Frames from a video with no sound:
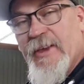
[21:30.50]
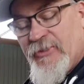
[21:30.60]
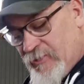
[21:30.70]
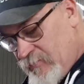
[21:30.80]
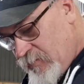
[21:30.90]

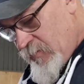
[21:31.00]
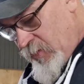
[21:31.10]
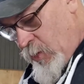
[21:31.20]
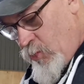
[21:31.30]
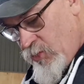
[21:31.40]
that's some
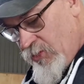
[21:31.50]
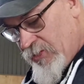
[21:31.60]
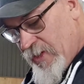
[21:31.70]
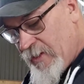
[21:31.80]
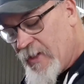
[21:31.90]
cool news.
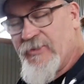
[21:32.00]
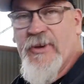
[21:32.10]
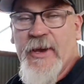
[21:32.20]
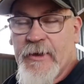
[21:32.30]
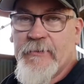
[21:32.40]
So that's
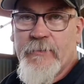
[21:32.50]
uh,